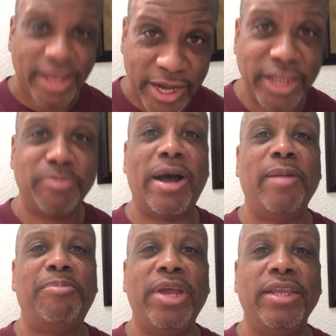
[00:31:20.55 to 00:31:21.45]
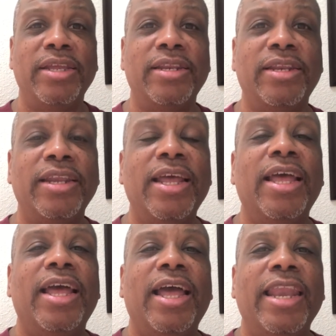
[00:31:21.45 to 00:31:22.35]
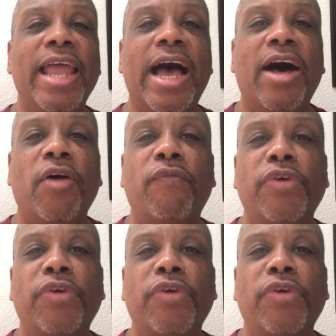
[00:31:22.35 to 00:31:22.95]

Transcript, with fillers: It is my opinion. Now,